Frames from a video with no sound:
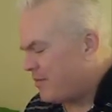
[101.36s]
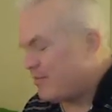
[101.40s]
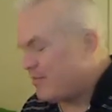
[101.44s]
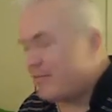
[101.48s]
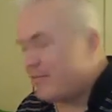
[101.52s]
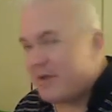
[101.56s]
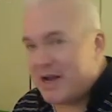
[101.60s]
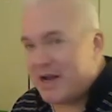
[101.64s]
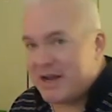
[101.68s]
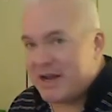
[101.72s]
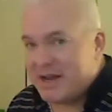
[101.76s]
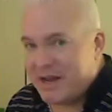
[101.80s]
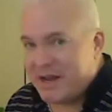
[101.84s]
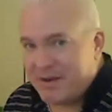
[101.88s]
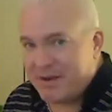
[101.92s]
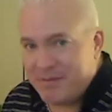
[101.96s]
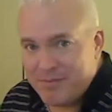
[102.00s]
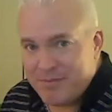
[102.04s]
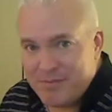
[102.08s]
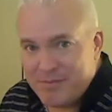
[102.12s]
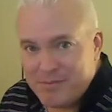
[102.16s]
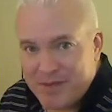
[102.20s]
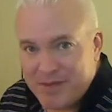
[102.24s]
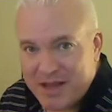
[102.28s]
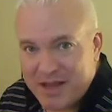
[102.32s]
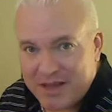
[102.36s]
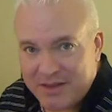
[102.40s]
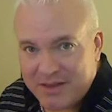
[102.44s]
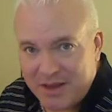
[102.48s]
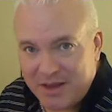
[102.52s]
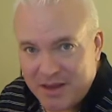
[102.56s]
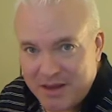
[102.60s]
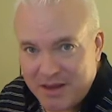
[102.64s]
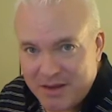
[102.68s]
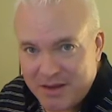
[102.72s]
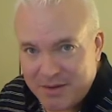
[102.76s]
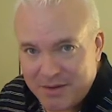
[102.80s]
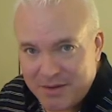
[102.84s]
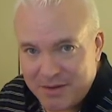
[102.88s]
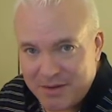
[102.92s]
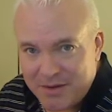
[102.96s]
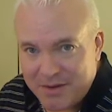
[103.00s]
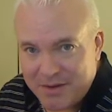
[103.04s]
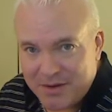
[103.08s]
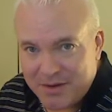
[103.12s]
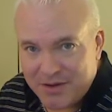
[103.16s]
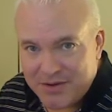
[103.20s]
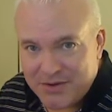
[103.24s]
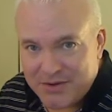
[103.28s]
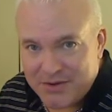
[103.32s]
But I did get the
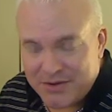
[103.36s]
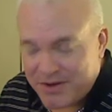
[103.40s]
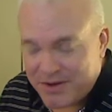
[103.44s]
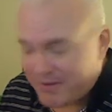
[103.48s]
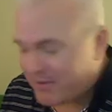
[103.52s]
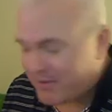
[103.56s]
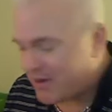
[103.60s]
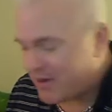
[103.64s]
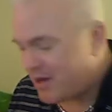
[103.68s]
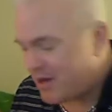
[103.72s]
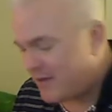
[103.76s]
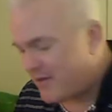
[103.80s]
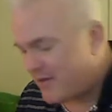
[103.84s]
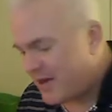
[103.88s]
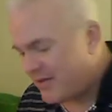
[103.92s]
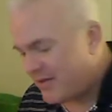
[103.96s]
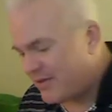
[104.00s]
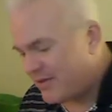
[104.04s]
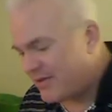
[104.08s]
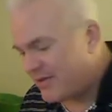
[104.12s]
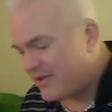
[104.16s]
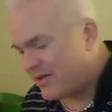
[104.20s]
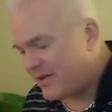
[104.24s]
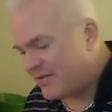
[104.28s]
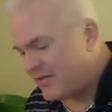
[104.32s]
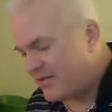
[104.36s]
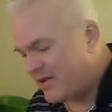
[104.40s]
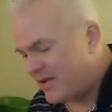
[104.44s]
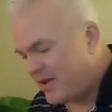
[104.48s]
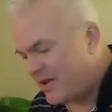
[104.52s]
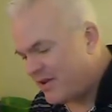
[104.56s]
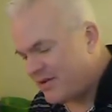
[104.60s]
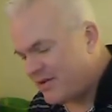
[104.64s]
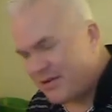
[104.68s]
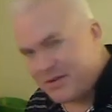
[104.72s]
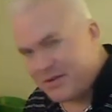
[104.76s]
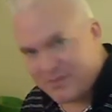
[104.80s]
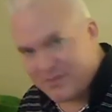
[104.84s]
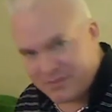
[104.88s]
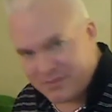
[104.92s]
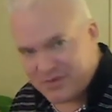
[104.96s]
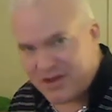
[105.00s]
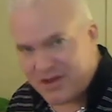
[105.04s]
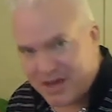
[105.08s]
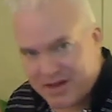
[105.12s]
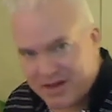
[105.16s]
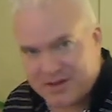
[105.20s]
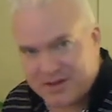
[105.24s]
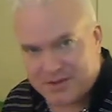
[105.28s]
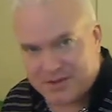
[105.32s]
certificate of authenticity to
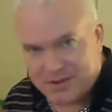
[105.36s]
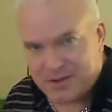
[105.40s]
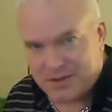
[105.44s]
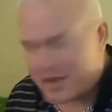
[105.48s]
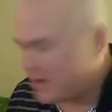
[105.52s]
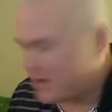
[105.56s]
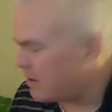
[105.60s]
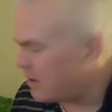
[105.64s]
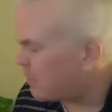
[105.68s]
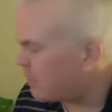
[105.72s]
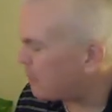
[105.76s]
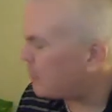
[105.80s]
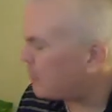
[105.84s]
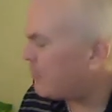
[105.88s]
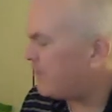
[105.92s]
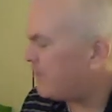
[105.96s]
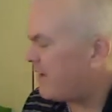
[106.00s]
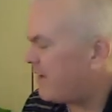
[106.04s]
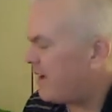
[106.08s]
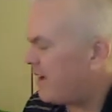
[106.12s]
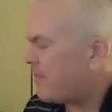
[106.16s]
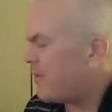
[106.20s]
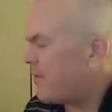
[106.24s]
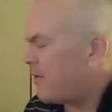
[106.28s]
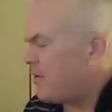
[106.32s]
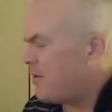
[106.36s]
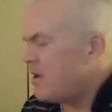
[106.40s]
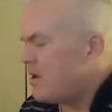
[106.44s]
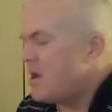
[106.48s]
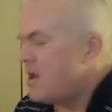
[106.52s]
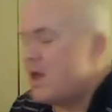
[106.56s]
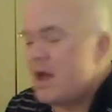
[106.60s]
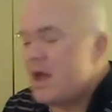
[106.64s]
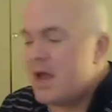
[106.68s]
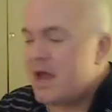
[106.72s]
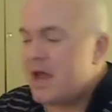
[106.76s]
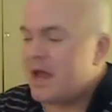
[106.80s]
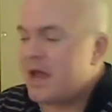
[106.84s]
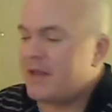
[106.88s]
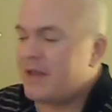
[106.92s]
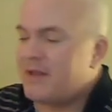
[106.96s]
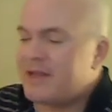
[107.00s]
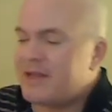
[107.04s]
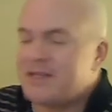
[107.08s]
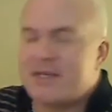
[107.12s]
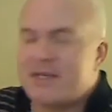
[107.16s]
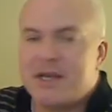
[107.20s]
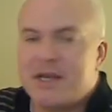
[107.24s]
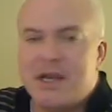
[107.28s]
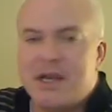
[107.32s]
say it's like a real Vamo. And
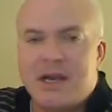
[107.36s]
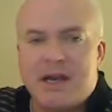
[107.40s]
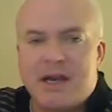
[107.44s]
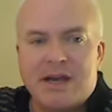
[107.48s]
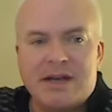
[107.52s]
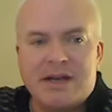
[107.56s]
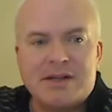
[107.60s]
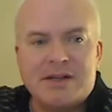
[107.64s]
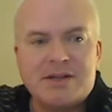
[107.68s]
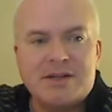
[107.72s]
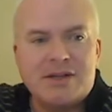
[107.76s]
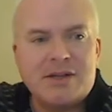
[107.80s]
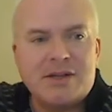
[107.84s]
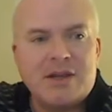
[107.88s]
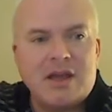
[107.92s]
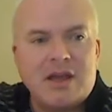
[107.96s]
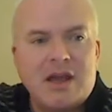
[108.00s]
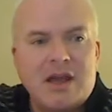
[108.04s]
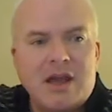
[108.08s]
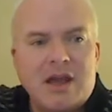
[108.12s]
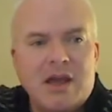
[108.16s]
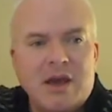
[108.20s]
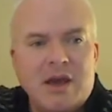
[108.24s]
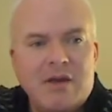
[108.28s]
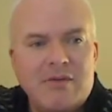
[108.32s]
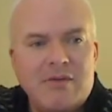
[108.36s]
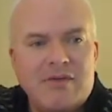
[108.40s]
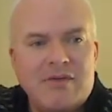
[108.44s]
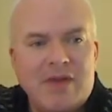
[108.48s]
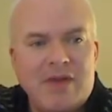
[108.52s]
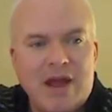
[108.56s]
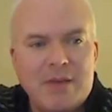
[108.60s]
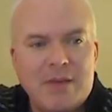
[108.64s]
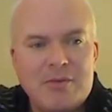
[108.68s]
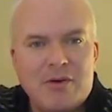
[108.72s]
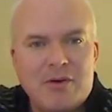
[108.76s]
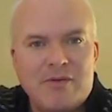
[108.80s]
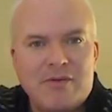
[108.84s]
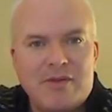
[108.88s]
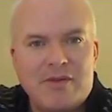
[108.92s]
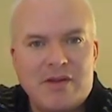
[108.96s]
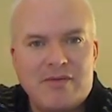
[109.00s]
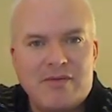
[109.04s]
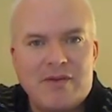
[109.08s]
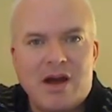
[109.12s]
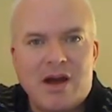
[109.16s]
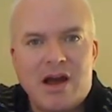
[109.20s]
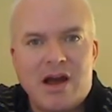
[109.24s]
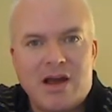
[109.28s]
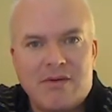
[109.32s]
this is the Vamo
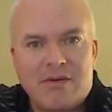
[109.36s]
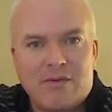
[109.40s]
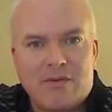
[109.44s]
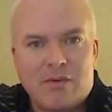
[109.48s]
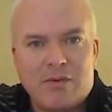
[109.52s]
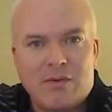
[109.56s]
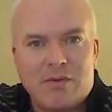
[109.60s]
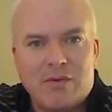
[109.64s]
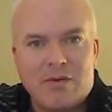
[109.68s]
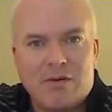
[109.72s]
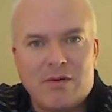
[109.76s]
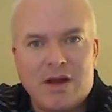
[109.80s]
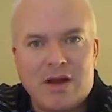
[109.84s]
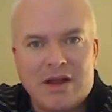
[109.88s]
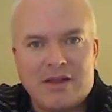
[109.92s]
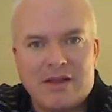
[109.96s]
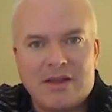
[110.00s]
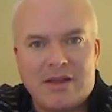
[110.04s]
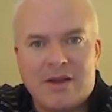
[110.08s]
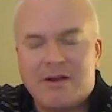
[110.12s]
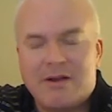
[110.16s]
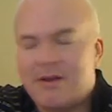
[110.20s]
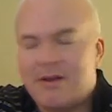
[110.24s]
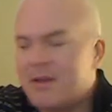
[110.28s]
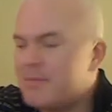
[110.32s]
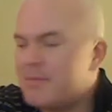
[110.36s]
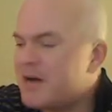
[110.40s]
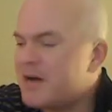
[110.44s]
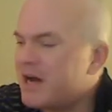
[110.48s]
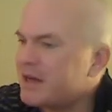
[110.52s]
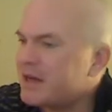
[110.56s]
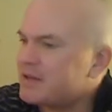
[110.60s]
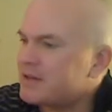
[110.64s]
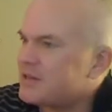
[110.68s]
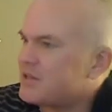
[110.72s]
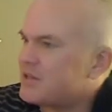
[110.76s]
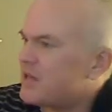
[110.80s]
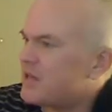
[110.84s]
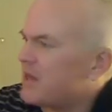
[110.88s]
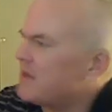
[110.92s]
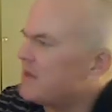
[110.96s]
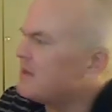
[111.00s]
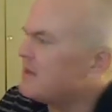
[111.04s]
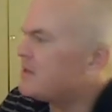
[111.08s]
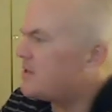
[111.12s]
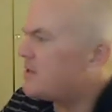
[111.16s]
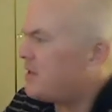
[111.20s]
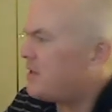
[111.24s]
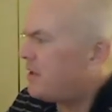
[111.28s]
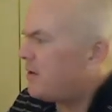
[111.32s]
V5 right there in the box,
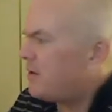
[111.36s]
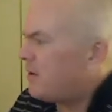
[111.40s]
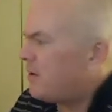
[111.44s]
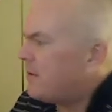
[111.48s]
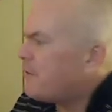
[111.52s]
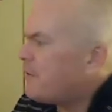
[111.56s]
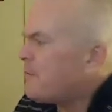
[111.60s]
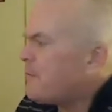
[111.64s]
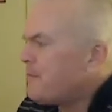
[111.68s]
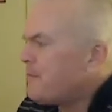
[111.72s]
stainless steel.